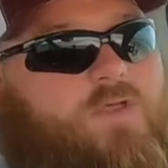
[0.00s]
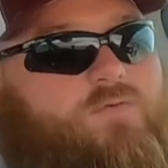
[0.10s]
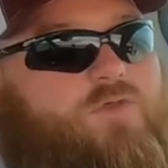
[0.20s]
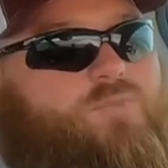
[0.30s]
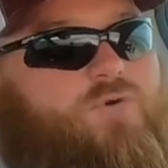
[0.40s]

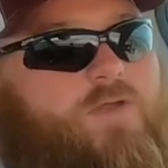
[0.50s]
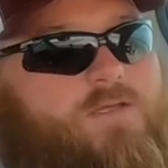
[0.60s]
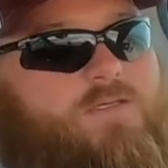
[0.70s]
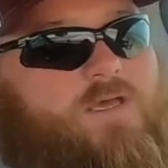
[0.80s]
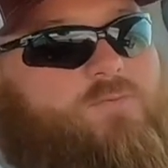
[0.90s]
You put
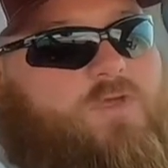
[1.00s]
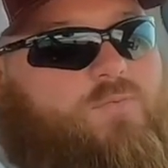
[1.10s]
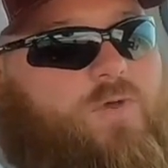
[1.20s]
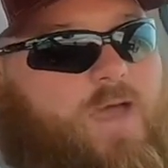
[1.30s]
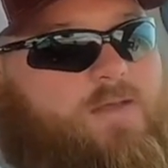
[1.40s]
in some, you
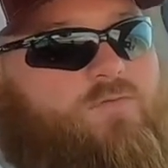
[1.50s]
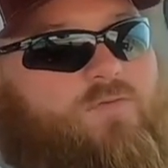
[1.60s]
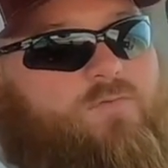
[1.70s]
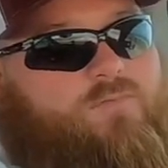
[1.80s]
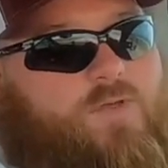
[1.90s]
compact it
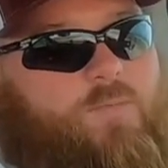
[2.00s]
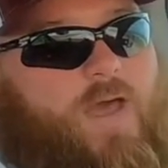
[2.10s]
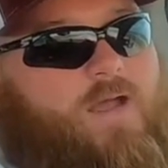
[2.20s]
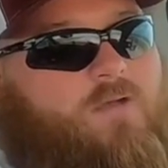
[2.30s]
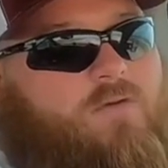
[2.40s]
with a
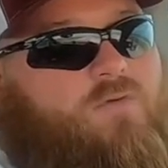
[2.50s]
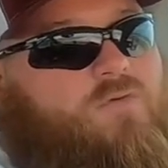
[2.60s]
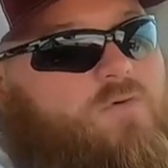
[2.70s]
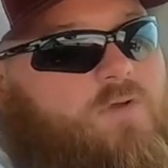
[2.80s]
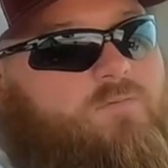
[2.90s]
packer
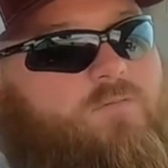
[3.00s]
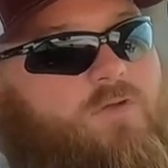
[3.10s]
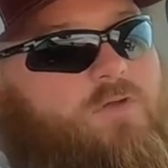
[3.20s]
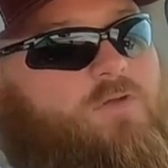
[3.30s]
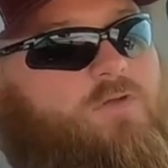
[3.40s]
or a
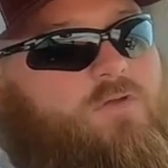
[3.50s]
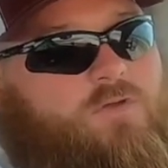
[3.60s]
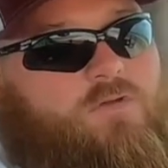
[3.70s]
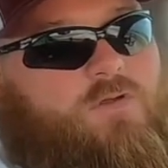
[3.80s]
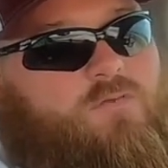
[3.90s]

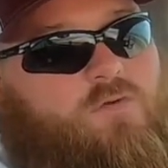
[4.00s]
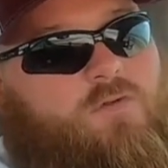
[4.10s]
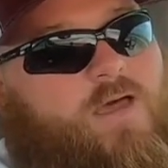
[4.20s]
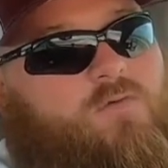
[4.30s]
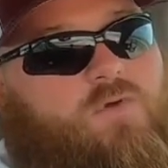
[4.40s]

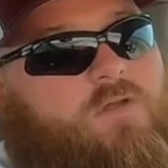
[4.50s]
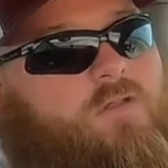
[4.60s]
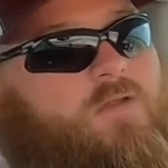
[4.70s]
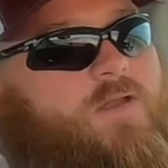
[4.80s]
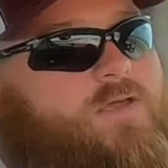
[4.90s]
rollout
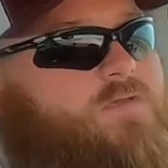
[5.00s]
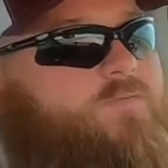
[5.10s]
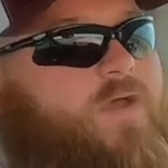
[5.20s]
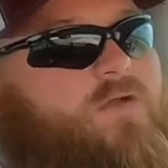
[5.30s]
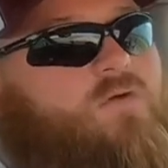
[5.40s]
wheel on an
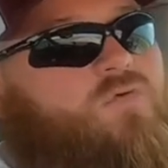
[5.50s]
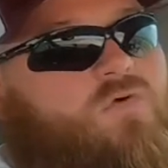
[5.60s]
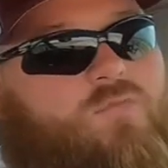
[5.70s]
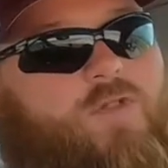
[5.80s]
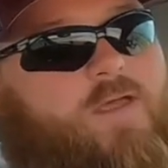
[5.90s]
excavator,
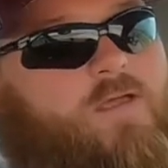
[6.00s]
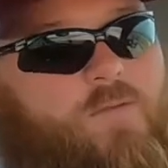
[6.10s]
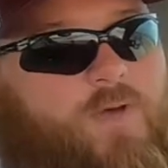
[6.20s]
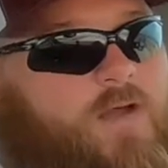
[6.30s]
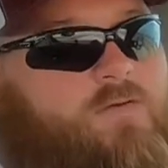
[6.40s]
or a plate
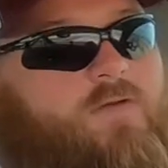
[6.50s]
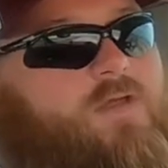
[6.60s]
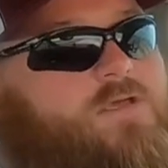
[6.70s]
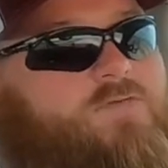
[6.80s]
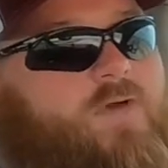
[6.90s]
compactor on
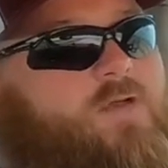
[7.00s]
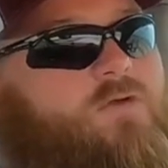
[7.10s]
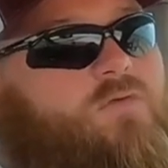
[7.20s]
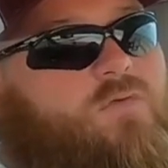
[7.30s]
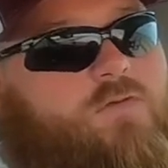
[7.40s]
an
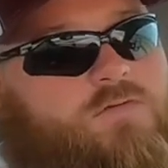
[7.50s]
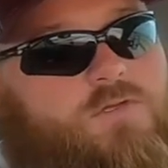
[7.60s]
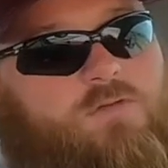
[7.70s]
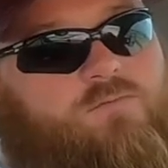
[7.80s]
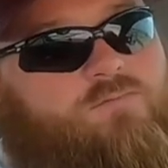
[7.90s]
excavator, or one of those
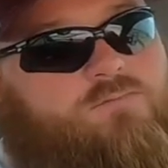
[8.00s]
little